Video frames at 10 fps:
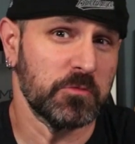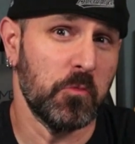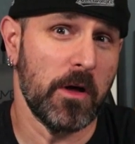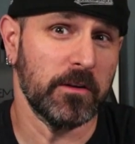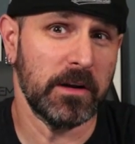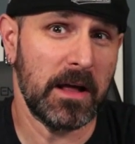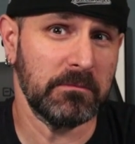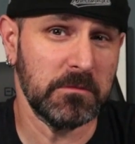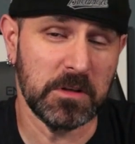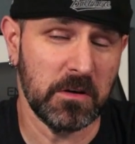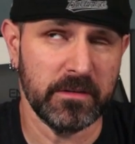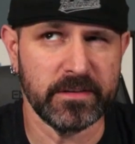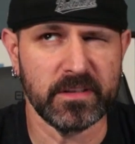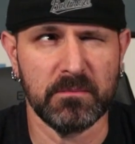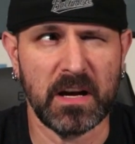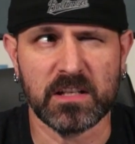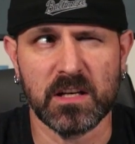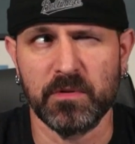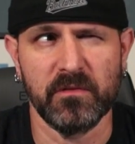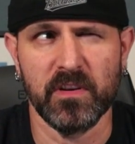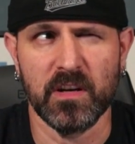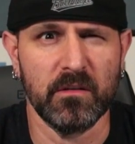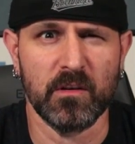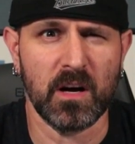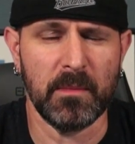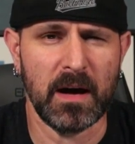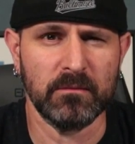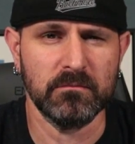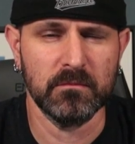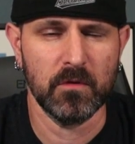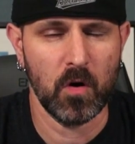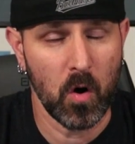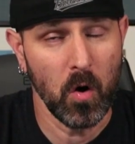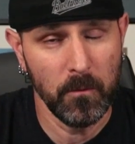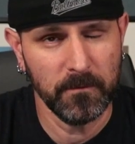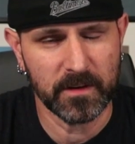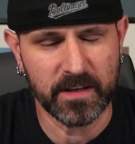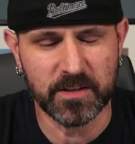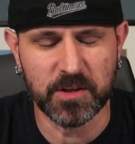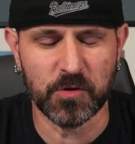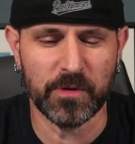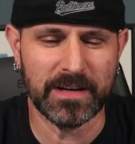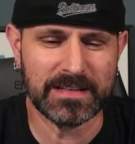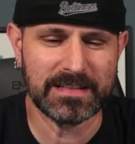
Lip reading: whether or not, this is going to match up with the video that'll come out hopefully in 2 weeks